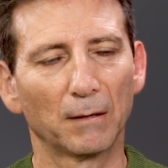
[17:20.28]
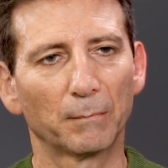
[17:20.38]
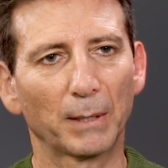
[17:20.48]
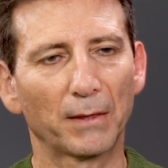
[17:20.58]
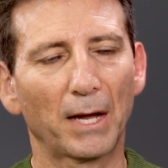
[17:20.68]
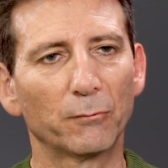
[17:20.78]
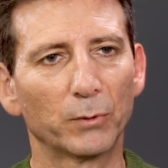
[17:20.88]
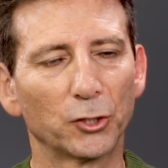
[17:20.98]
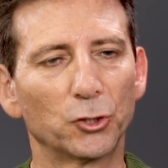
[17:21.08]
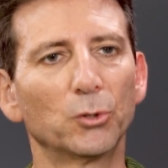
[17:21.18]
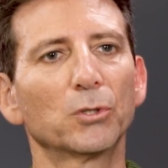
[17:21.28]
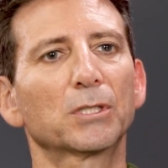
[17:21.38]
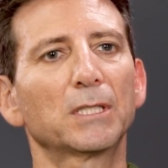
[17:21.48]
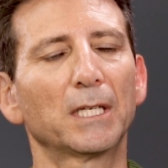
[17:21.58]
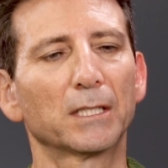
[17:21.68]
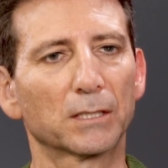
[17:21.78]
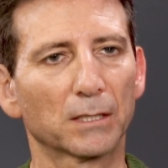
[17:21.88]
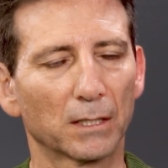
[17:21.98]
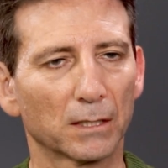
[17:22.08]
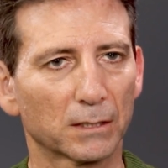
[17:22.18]
But they reduce the
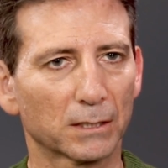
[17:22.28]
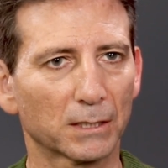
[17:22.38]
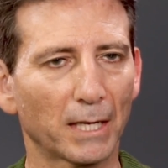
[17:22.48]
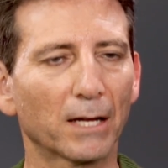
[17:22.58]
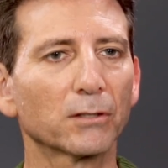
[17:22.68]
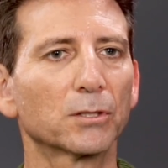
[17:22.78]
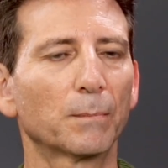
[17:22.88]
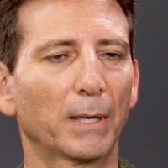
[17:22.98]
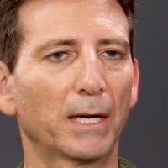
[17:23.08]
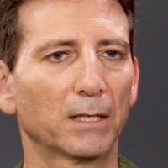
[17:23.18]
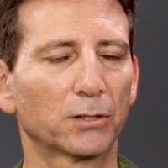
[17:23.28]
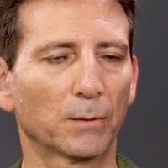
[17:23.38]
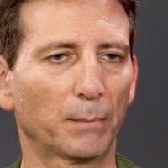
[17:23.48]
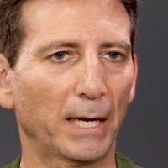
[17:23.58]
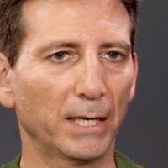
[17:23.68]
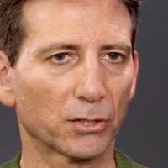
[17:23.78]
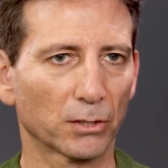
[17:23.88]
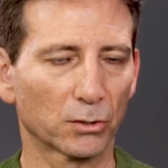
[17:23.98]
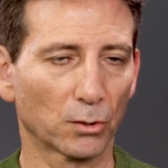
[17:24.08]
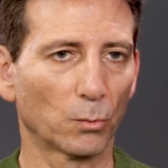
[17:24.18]
incidents down to
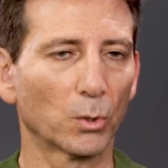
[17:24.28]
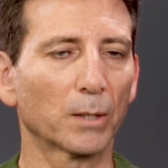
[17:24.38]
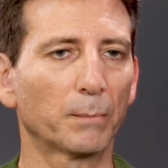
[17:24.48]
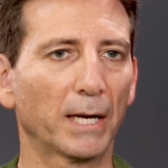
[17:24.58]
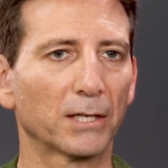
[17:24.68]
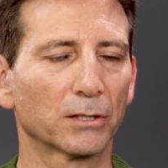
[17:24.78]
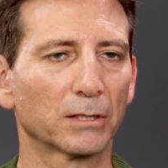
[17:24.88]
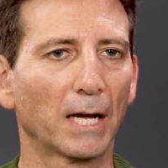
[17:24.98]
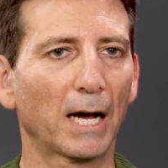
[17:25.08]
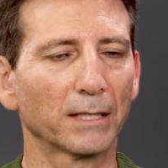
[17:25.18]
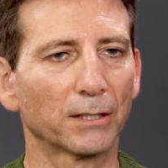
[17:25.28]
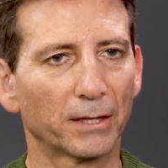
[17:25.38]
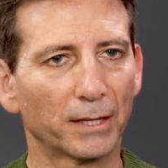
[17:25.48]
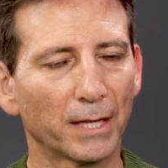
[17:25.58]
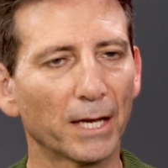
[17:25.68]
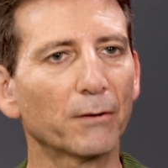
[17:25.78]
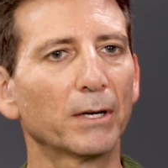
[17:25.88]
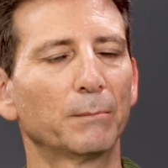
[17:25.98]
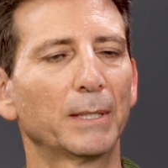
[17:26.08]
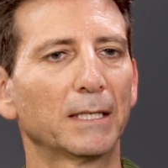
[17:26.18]
patience, or the word patient, under their
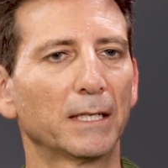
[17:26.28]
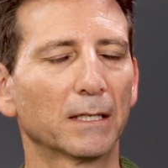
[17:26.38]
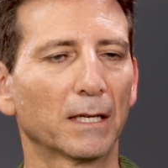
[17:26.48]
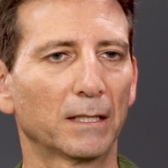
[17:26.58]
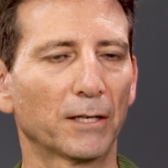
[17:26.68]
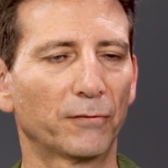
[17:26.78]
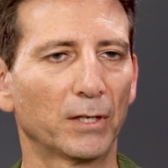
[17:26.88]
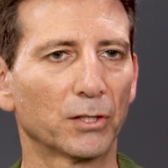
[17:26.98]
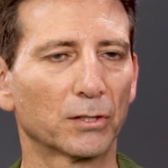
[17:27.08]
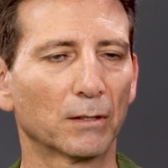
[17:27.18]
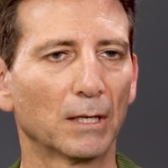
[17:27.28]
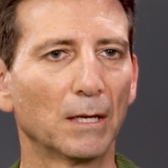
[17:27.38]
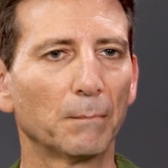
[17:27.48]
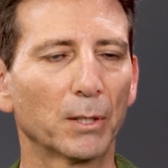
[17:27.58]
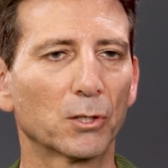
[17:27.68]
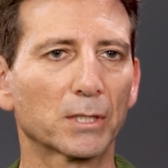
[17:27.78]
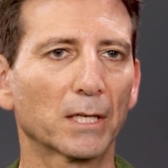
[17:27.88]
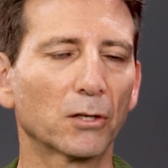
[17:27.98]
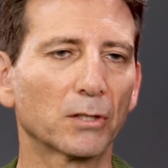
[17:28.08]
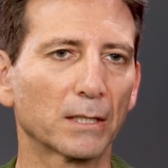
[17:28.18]
meaning and definition, because they
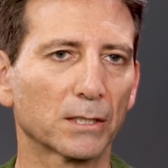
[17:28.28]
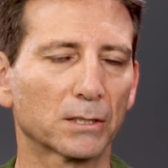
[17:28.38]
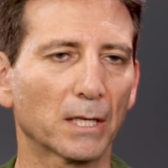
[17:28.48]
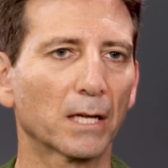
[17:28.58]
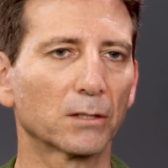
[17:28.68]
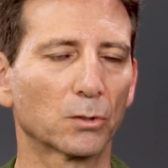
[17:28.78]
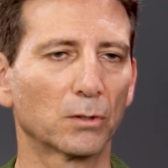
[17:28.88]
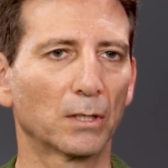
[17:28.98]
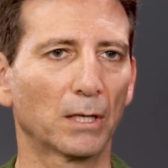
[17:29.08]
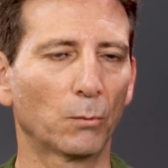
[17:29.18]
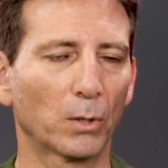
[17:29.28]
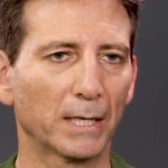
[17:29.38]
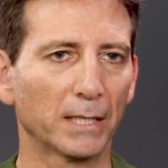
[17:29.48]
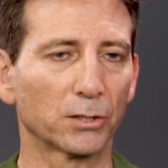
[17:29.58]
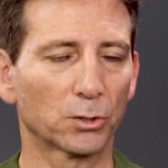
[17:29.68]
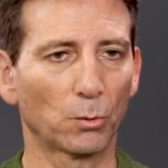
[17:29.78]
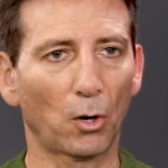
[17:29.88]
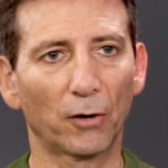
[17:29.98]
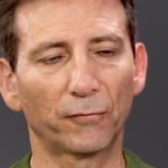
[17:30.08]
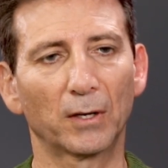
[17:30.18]
don't understand what it is to
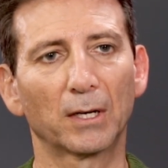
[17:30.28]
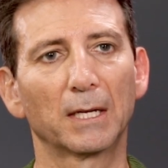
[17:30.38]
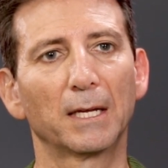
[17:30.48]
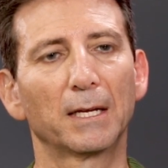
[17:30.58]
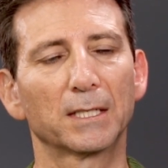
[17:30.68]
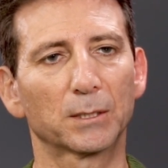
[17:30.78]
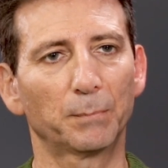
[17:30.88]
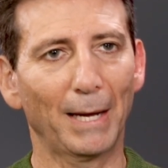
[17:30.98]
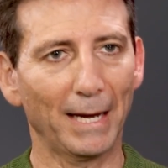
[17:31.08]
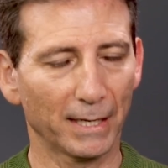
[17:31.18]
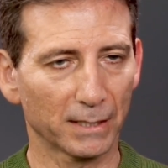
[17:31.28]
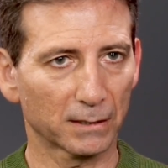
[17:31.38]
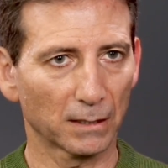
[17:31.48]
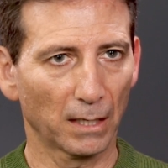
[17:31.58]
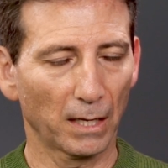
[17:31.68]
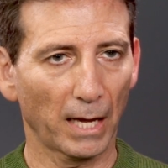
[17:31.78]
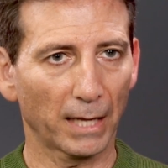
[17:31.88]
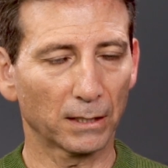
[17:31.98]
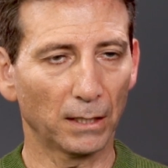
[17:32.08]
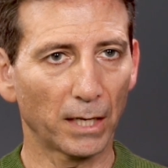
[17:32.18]
offer space
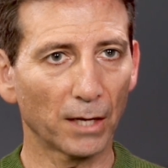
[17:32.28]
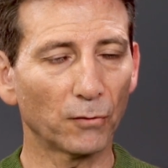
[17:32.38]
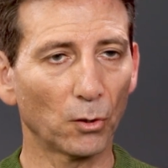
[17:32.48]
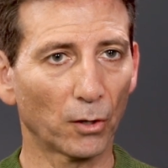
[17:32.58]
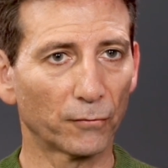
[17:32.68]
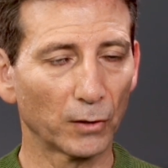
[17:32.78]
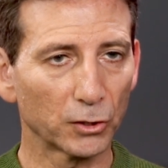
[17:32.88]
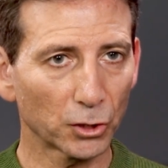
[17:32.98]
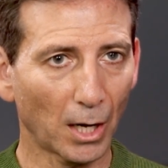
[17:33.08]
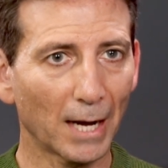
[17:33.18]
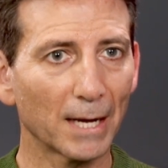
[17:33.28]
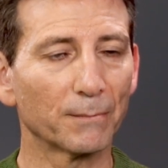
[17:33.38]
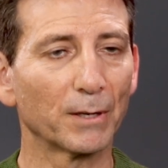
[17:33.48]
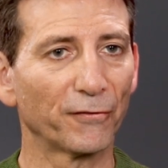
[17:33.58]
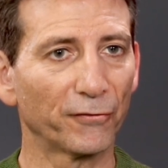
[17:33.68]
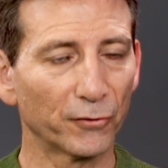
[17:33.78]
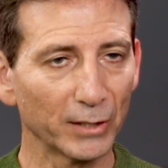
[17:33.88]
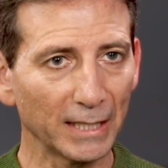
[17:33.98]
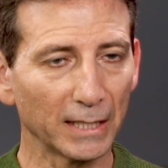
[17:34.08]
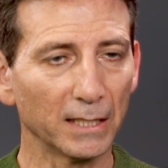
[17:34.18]
at the level of
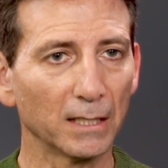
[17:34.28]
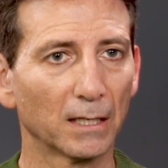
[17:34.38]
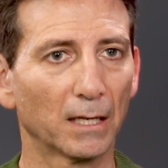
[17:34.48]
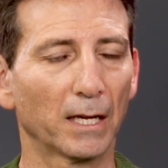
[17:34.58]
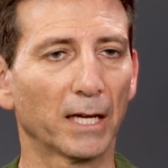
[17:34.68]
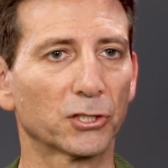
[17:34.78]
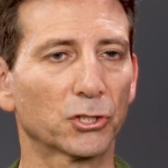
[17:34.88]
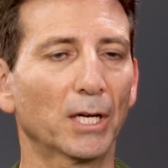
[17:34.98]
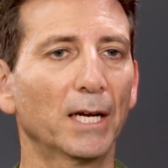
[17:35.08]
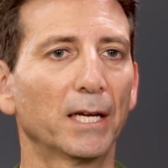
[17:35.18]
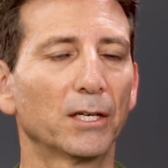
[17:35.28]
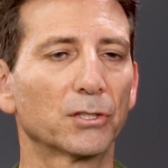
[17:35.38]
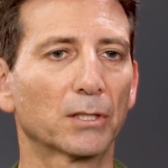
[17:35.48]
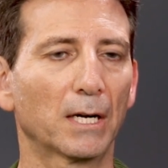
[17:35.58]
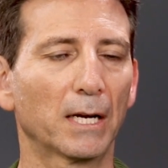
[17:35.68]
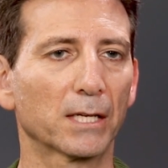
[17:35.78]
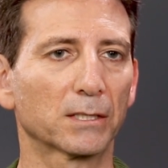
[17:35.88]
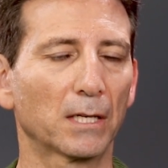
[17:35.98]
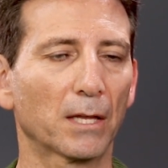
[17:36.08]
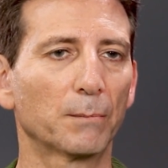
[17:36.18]
time-free exchange that allows
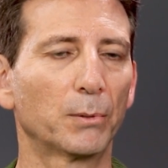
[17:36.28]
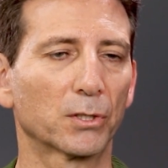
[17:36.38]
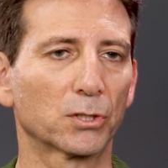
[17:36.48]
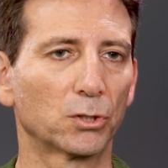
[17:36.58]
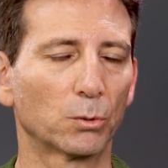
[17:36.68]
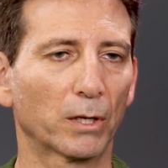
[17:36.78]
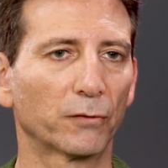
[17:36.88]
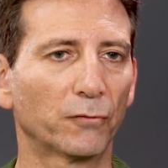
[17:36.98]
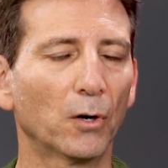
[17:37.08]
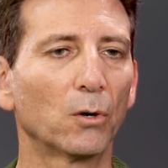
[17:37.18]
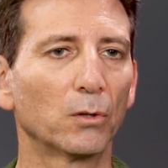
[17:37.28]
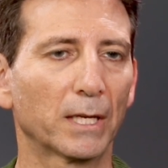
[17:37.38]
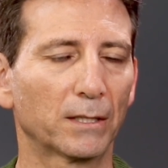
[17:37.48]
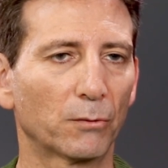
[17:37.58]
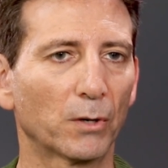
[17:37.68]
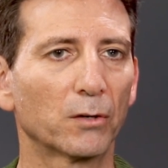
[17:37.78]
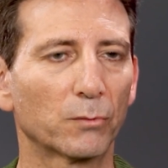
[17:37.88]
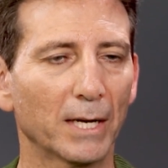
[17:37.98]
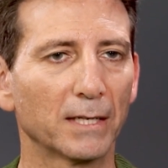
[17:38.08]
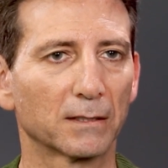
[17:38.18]
another person to unfold at their own
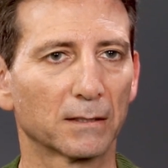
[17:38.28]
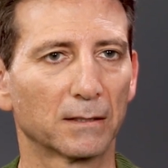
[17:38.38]
rate.